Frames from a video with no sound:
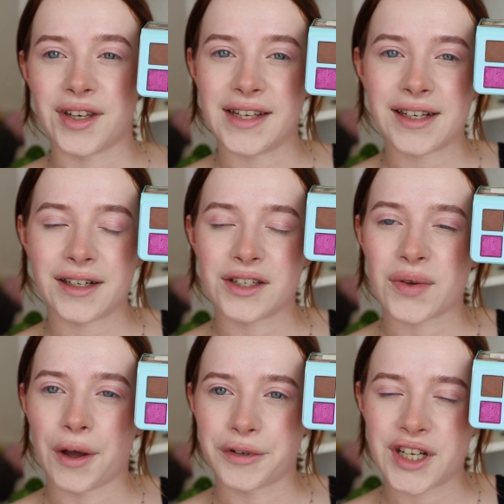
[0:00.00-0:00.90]
these are the
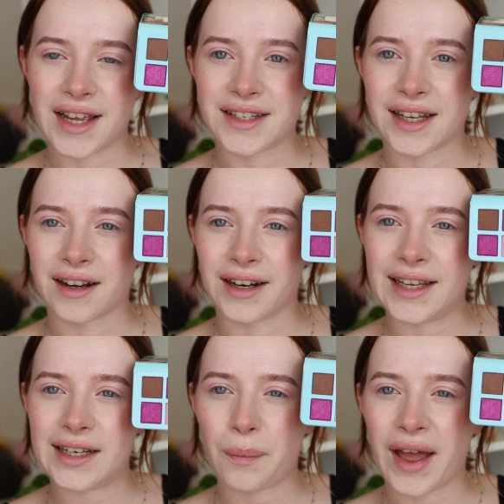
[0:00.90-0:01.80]
12 shades that are
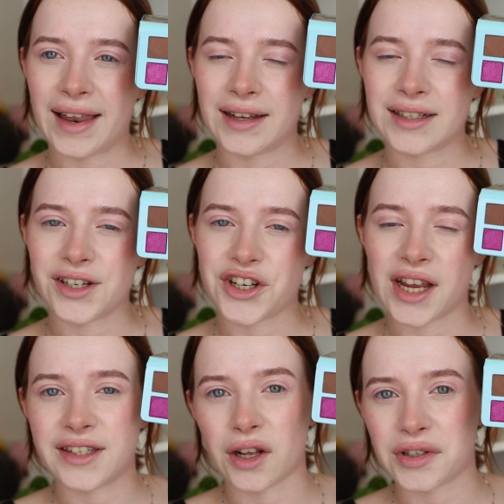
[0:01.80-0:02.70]
in the palette. The
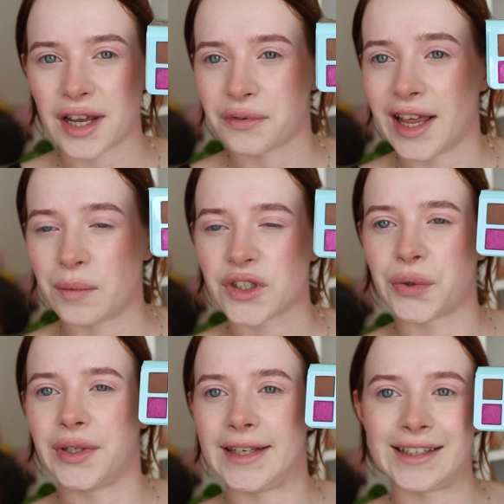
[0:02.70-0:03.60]
shades don't have names,
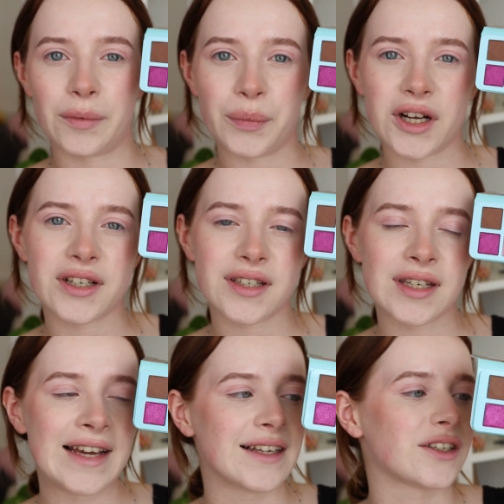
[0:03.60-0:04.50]
only numbers.
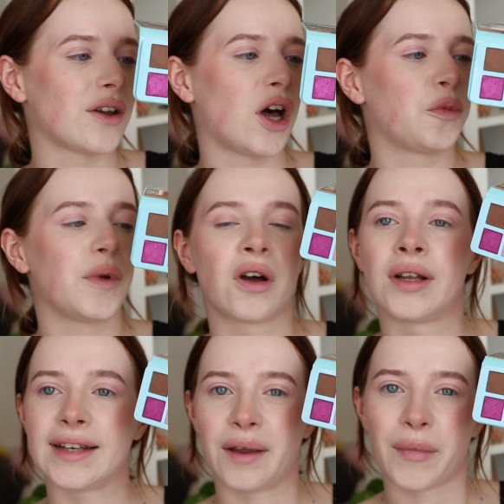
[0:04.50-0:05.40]
So I'll be
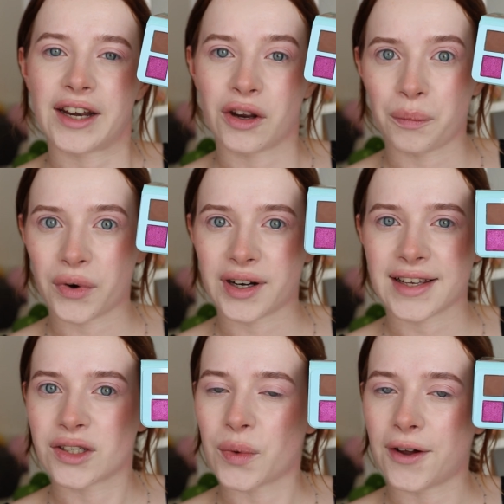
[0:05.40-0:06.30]
calling them by number
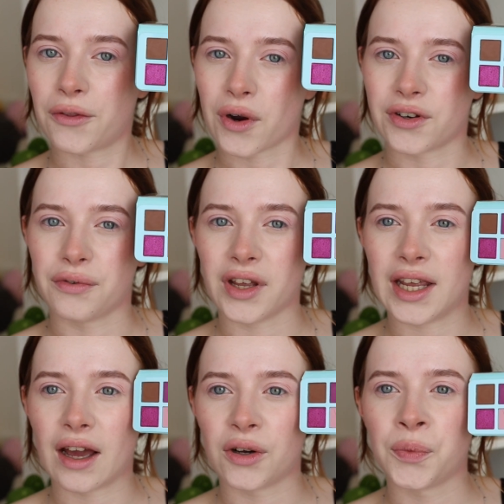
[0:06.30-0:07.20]
as well throughout the
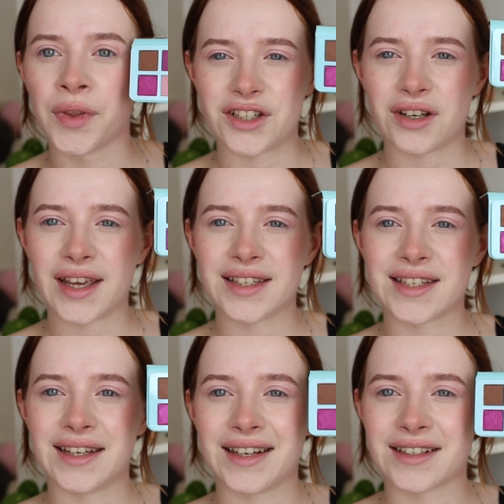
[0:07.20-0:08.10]
video. As you can
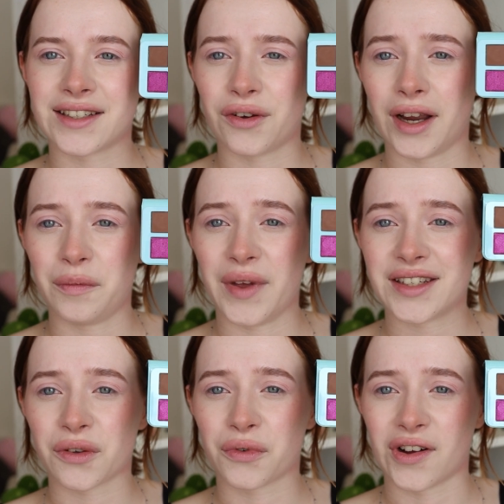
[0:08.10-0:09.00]
see, there's a great
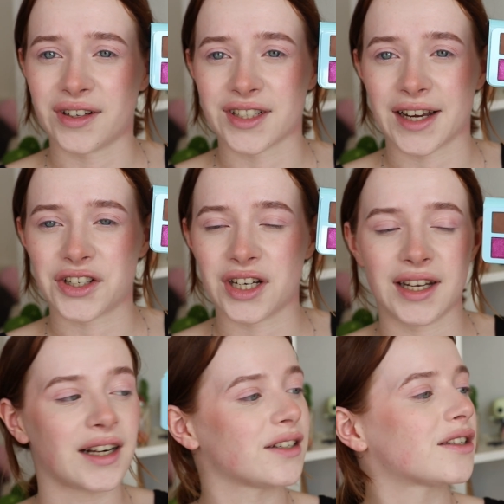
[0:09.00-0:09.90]
mix of colors actually.
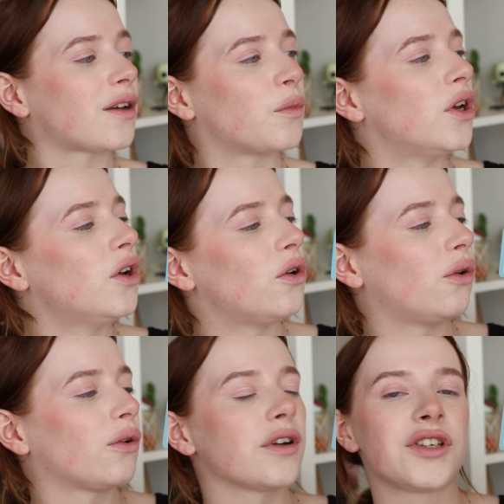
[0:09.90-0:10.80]
There's some
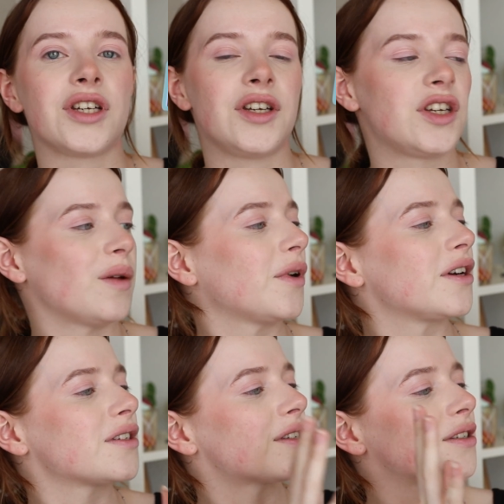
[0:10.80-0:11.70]
orangey
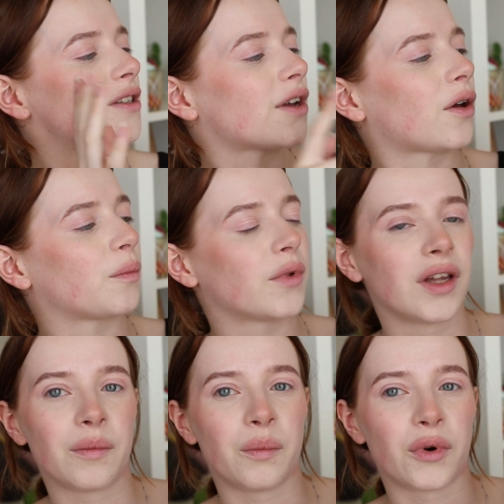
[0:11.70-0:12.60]
shimmers, some
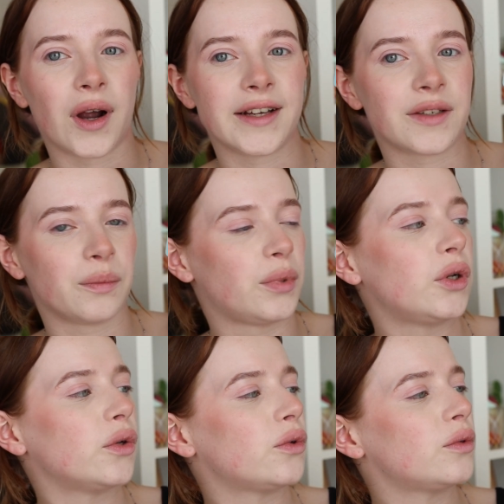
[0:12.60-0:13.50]
bright
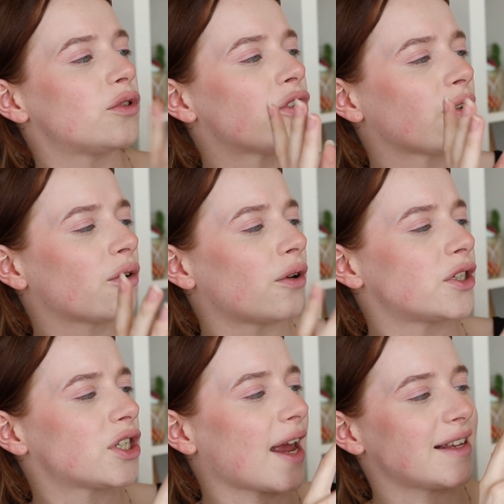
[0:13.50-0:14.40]
blue, turquoise
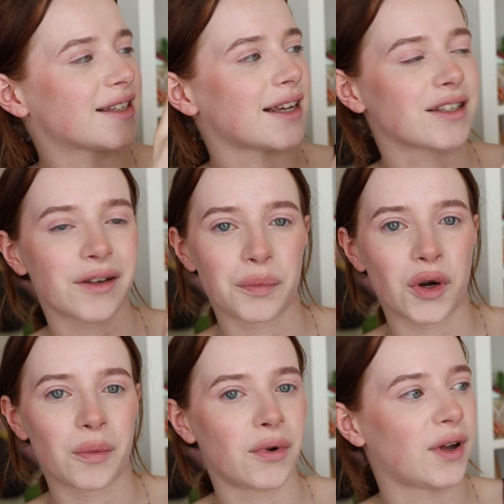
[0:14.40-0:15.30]
shades and some
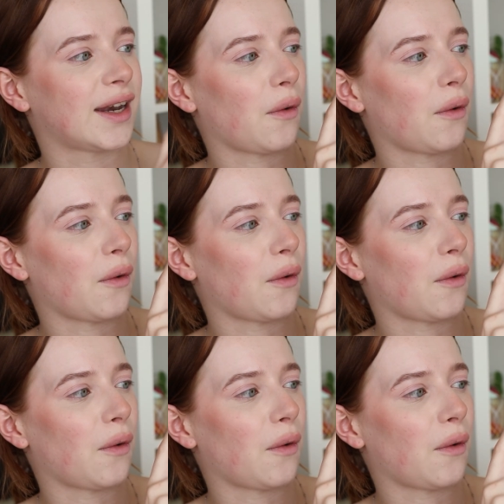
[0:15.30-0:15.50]
purple, and